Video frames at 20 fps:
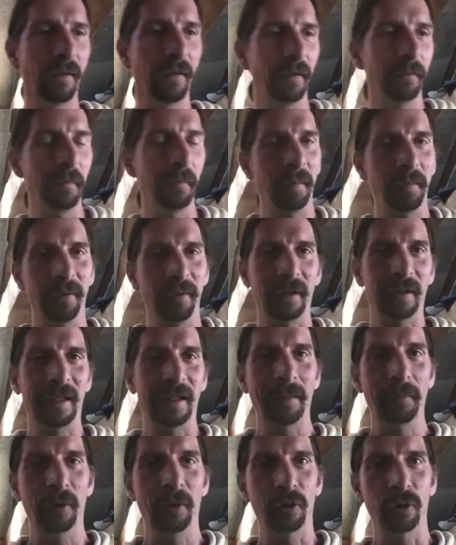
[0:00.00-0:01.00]
maybe the
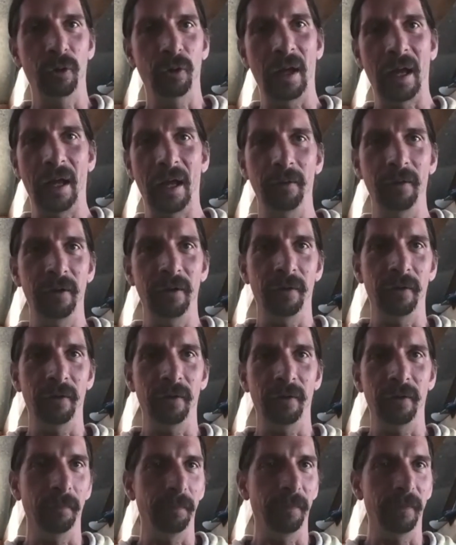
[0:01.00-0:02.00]
chemical out, you know,
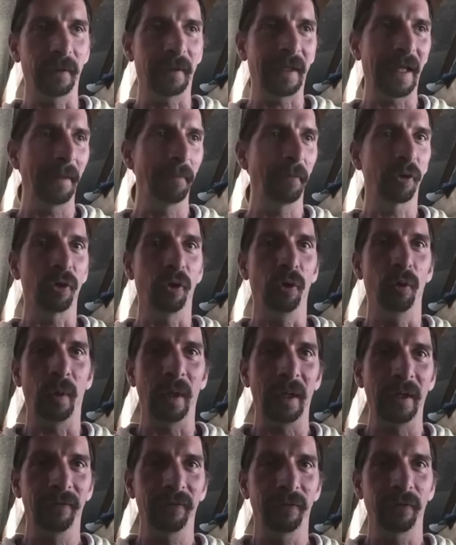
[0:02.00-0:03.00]
the chemical
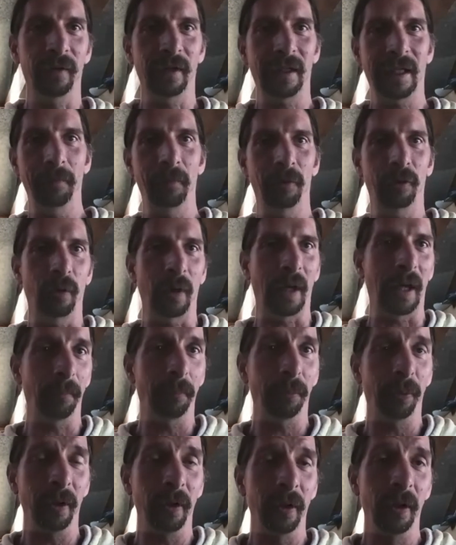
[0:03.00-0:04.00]
waste or the chemical
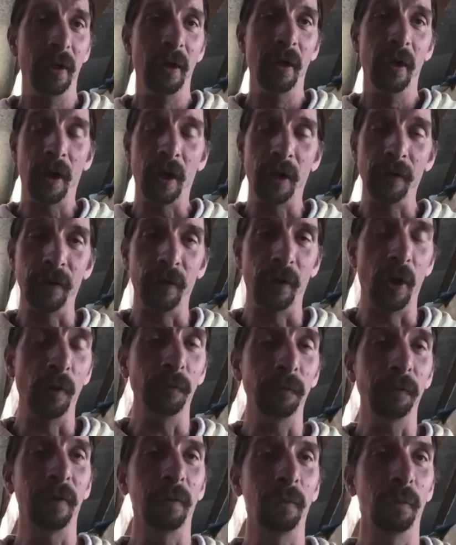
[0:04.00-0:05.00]
output, although
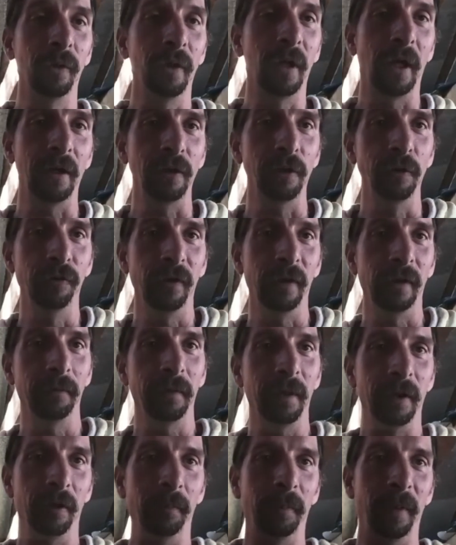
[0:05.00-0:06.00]
hopefully we're not using, you
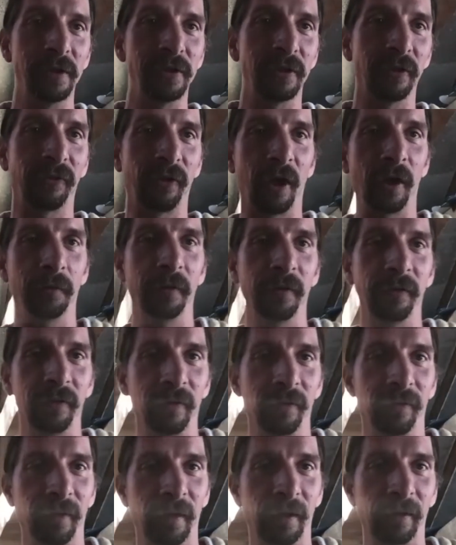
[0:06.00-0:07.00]
know, a bunch of solvents
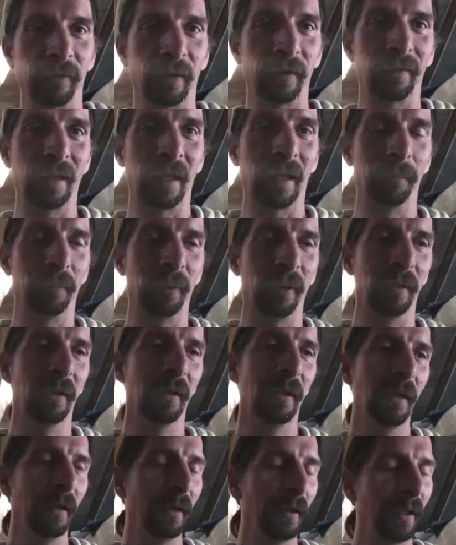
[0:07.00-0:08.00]
and things like that. But,
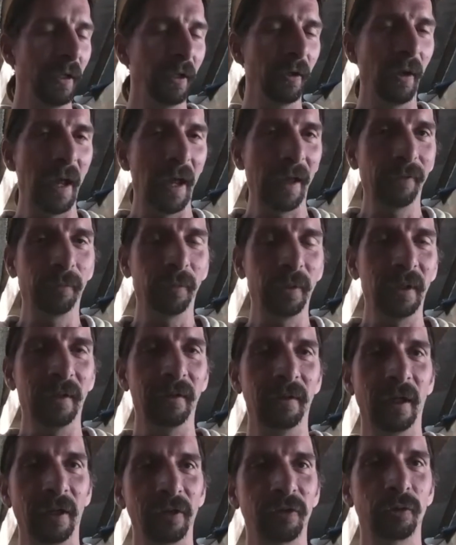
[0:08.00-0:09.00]
you know, as we
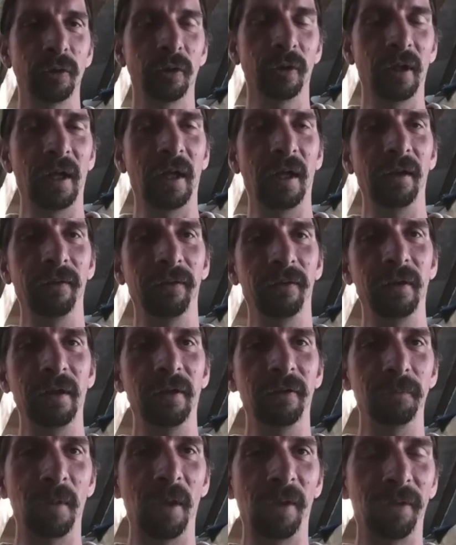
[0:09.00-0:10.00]
industrialize
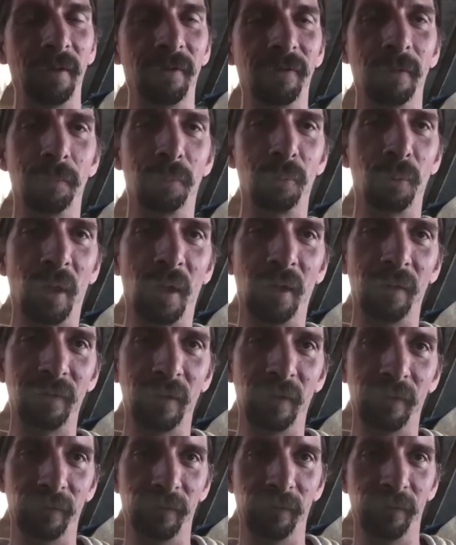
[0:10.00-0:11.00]
these methods and
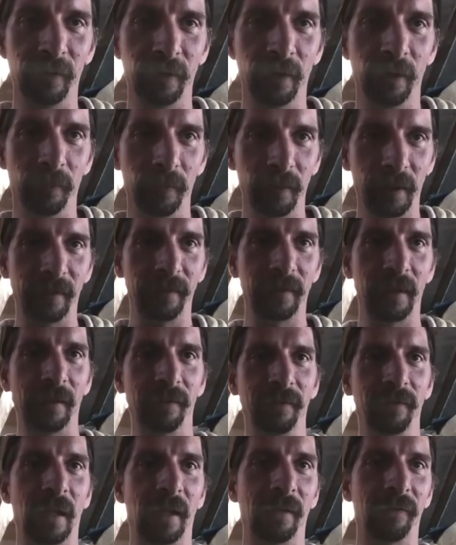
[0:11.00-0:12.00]
processes, you know,
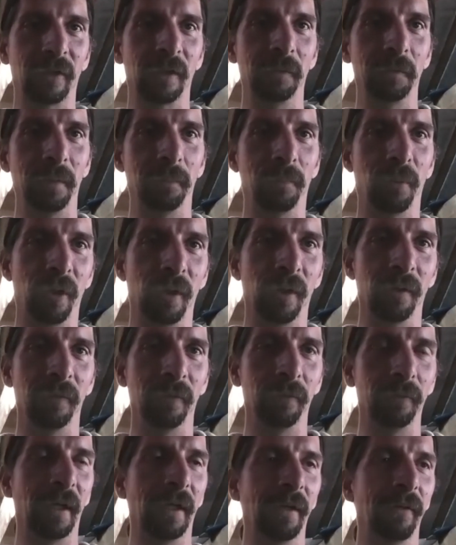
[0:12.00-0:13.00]
that's going to be part of it,
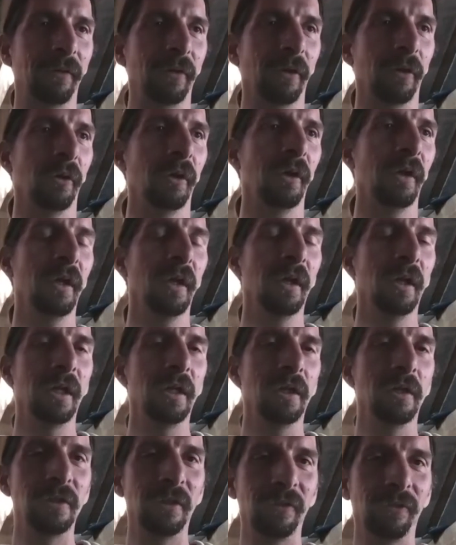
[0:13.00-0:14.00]
right? So, you
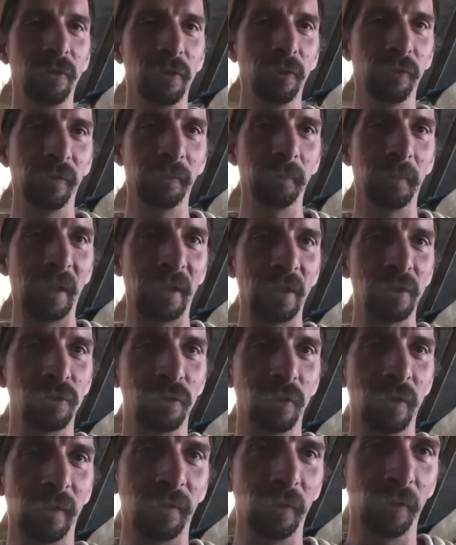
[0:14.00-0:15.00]
know, just using, making
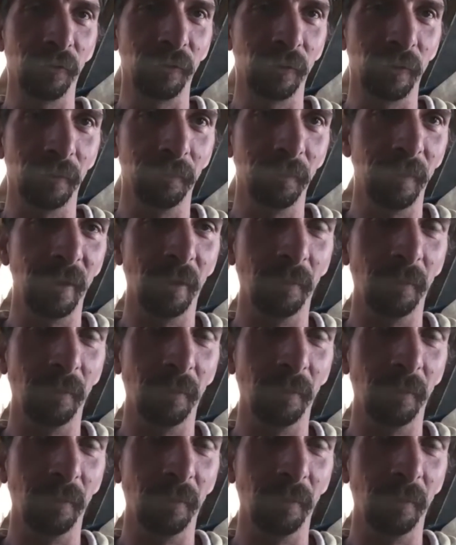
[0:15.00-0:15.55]
sure that those are, you know,